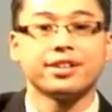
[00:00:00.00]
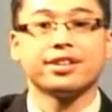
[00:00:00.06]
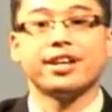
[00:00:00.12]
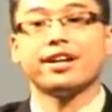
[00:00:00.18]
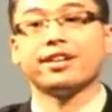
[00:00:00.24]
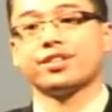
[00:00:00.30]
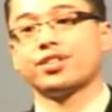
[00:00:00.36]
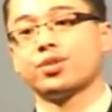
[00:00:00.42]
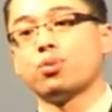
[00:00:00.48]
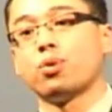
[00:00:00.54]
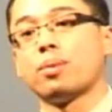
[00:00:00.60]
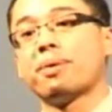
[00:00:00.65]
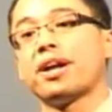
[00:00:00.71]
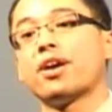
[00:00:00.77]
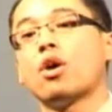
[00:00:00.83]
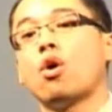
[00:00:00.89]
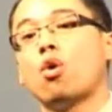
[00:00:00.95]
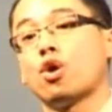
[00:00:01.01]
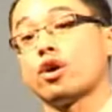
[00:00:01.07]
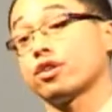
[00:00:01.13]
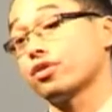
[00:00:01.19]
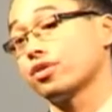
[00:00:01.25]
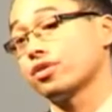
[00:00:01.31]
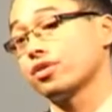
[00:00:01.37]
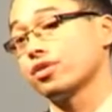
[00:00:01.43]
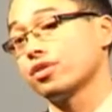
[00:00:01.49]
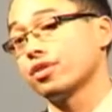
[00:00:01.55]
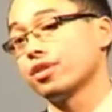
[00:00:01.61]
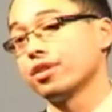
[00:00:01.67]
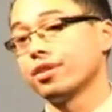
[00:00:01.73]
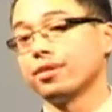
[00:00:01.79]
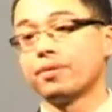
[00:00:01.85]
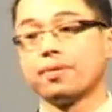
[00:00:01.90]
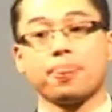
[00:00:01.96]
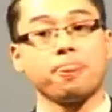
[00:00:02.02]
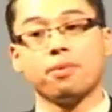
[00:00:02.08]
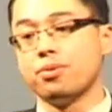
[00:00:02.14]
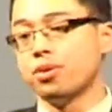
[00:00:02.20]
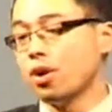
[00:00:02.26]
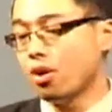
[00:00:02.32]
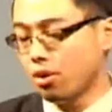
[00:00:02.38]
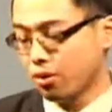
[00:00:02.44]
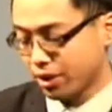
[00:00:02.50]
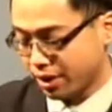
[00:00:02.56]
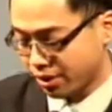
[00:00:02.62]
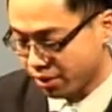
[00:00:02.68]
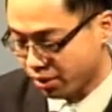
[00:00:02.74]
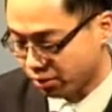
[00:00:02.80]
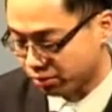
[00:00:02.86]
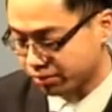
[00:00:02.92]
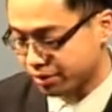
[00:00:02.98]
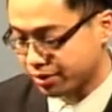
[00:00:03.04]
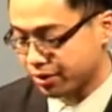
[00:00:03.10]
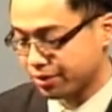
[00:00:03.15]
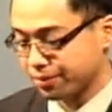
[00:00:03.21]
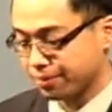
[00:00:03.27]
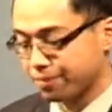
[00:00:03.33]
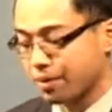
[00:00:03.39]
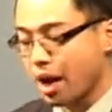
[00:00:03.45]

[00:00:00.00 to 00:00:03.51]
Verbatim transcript: Yes. What about a horse? No, they don't.